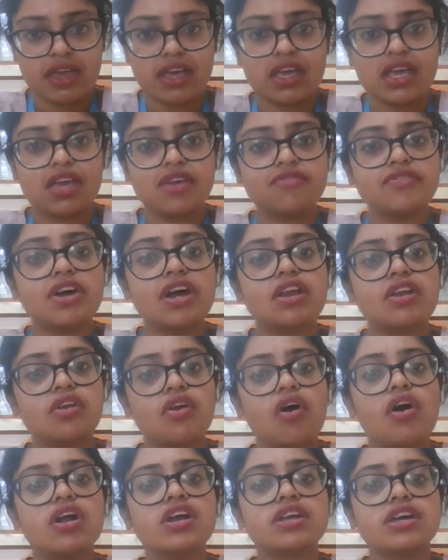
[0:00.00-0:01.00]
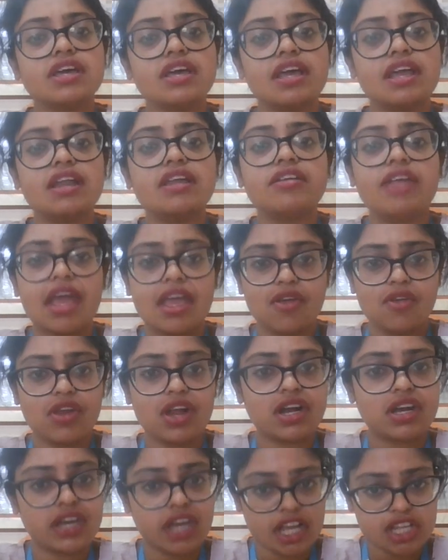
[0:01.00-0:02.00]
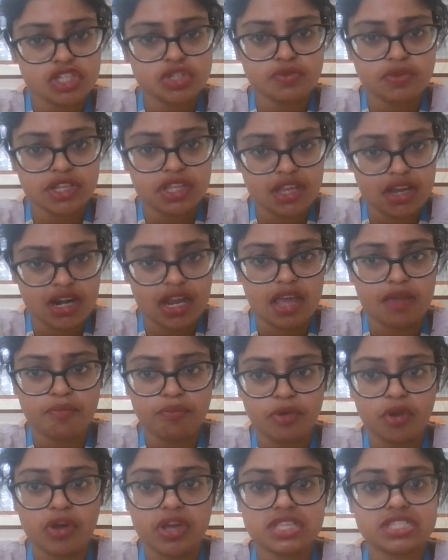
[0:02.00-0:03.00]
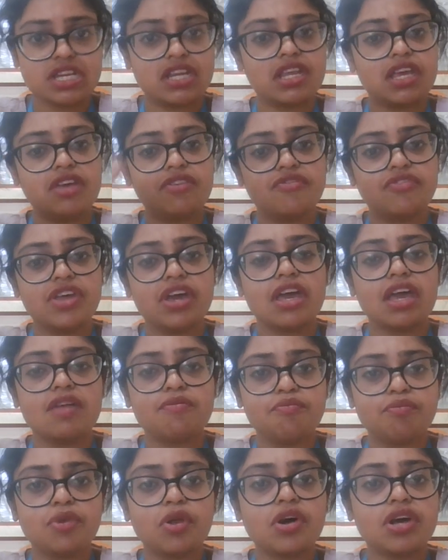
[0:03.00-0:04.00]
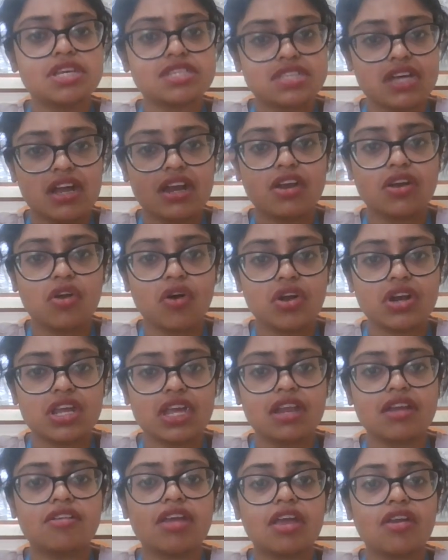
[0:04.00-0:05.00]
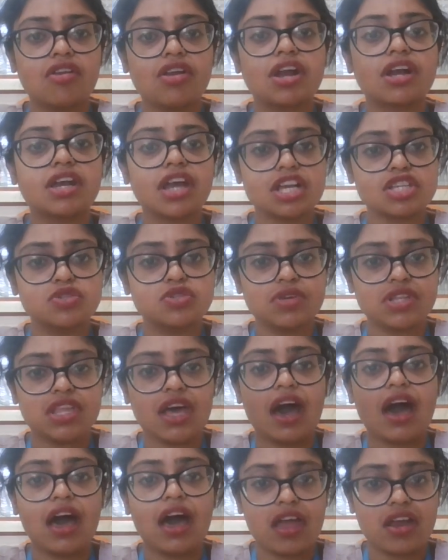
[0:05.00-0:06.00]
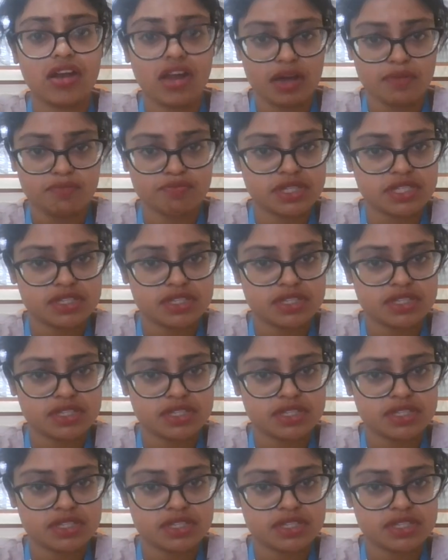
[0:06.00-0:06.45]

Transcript: if they are not in regular touch with their employees, and if the employees are not in regular touch with the higher ups,